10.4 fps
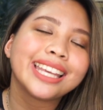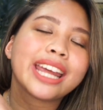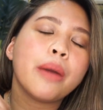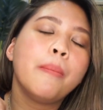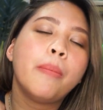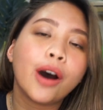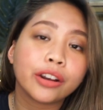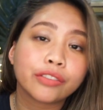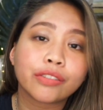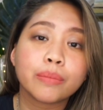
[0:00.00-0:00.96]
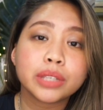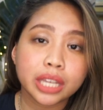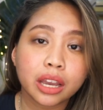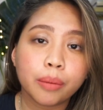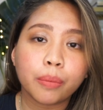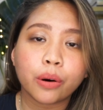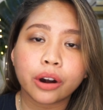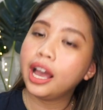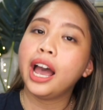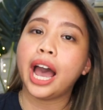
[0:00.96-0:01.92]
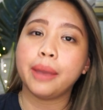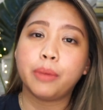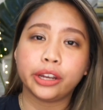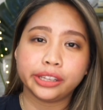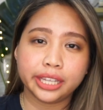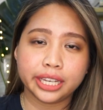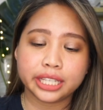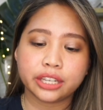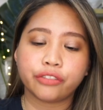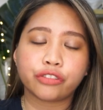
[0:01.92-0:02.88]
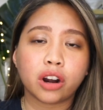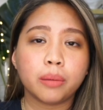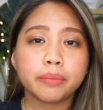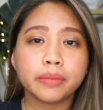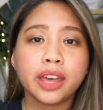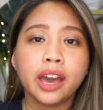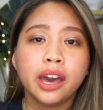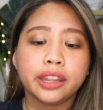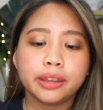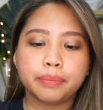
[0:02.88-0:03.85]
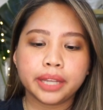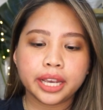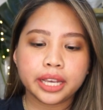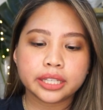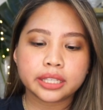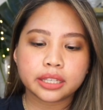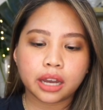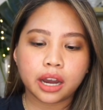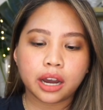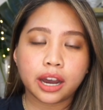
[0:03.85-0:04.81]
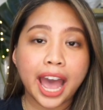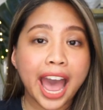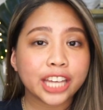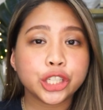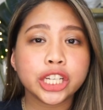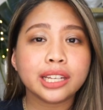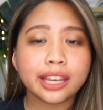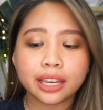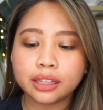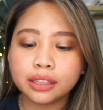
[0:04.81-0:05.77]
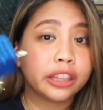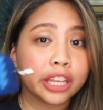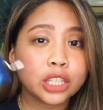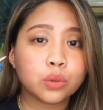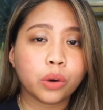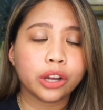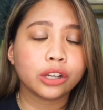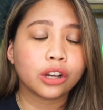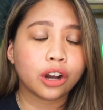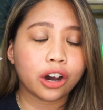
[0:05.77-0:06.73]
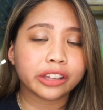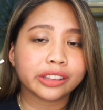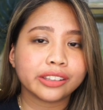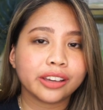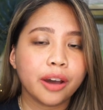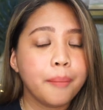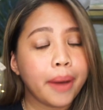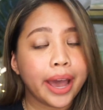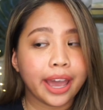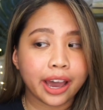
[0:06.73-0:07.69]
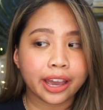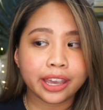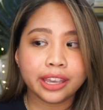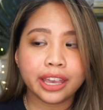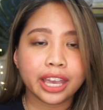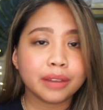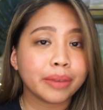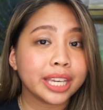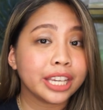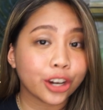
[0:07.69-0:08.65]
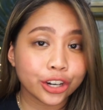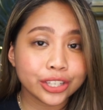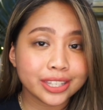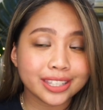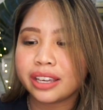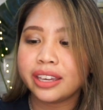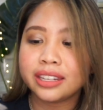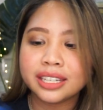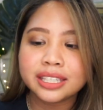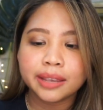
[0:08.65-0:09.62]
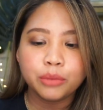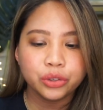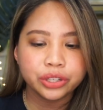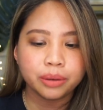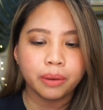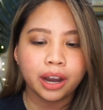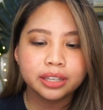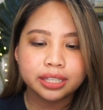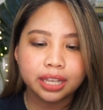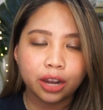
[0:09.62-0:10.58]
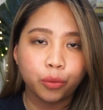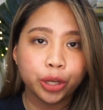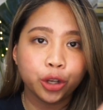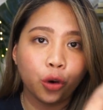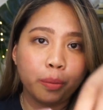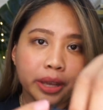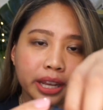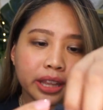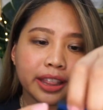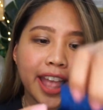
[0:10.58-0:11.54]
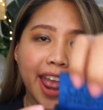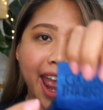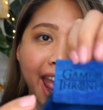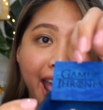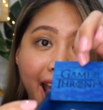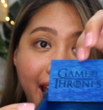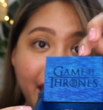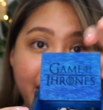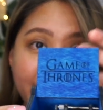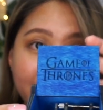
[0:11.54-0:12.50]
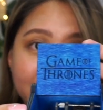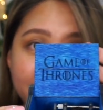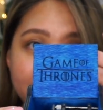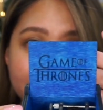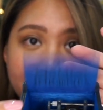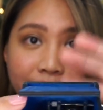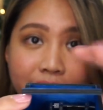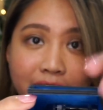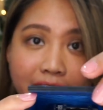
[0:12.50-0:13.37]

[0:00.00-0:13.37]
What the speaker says: that I bought from Singapore. I bought this from the place Haji Lane. This one caught my eye and my ears. It is a music box, and when you open it, it says there,